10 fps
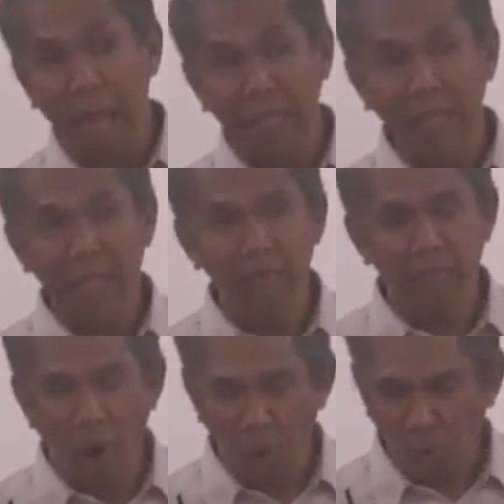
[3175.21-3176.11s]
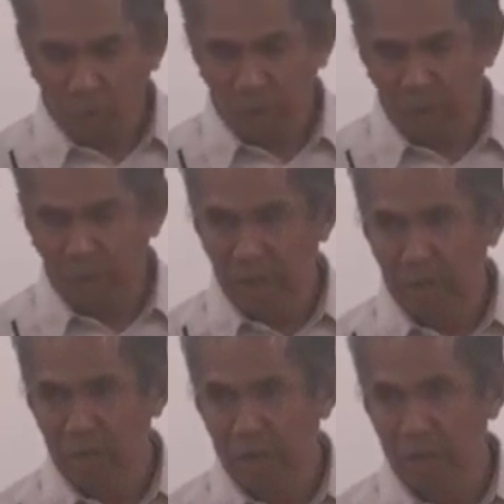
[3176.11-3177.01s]
any vote in
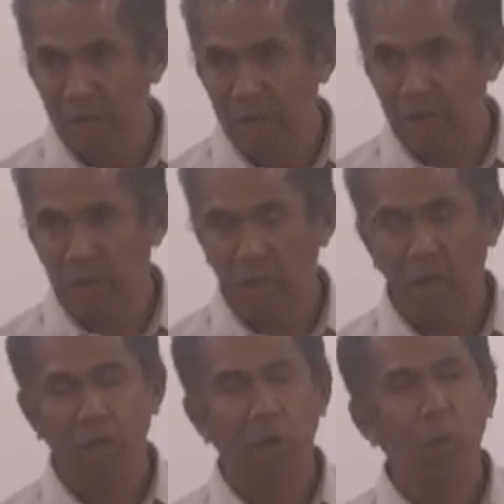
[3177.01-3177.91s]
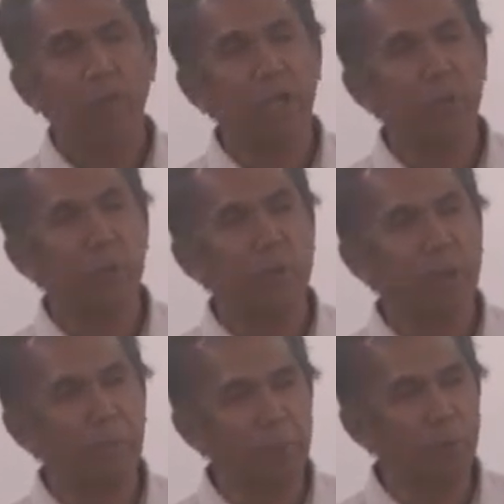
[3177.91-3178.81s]
this church whether we
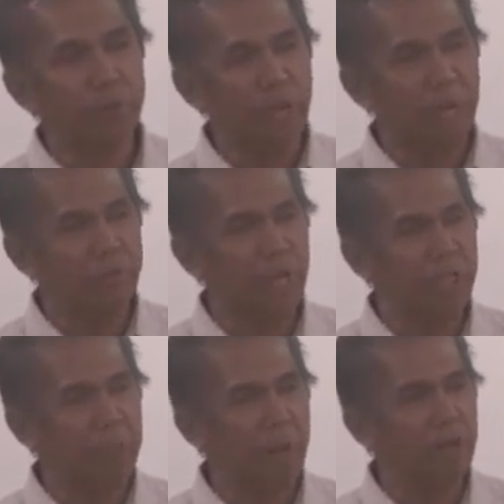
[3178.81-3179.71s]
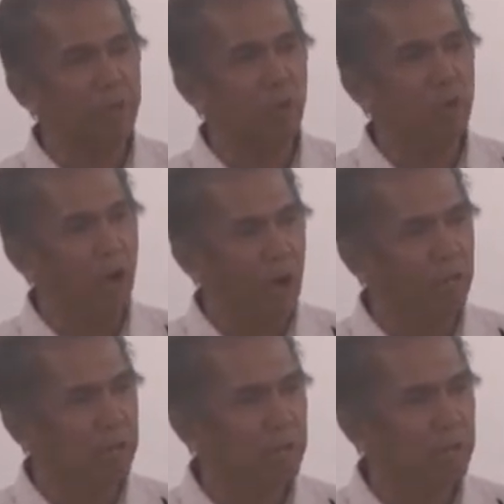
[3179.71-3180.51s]
will approve same-sex marriage or not.